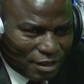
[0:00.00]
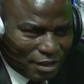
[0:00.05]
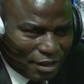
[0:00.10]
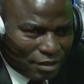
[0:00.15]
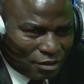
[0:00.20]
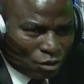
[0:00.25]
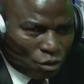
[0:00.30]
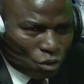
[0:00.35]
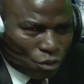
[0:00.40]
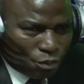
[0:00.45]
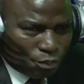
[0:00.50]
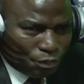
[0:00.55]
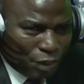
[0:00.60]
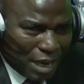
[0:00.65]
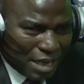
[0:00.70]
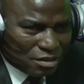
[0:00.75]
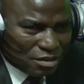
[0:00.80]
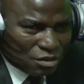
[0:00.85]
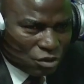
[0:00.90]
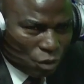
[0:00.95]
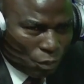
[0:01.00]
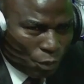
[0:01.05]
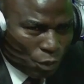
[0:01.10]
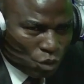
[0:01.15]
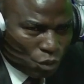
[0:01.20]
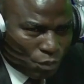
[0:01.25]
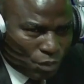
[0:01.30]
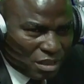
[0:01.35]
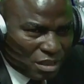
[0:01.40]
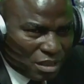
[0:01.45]
No, pests supposed
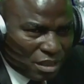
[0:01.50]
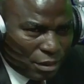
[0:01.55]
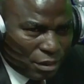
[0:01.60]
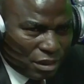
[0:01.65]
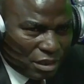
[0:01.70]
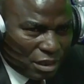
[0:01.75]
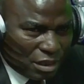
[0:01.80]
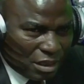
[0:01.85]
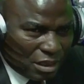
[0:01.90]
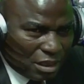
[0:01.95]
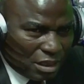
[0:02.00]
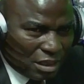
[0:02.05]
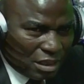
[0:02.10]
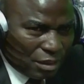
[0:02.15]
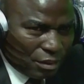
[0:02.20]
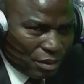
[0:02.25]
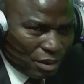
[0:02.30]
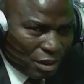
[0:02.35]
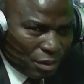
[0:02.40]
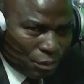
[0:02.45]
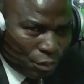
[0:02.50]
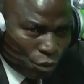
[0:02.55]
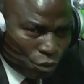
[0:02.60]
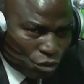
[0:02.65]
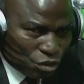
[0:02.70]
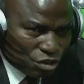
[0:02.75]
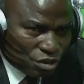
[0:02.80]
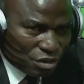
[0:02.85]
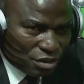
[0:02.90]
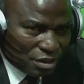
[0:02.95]
to be in the, in the, in the
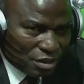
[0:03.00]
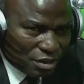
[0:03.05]
bush.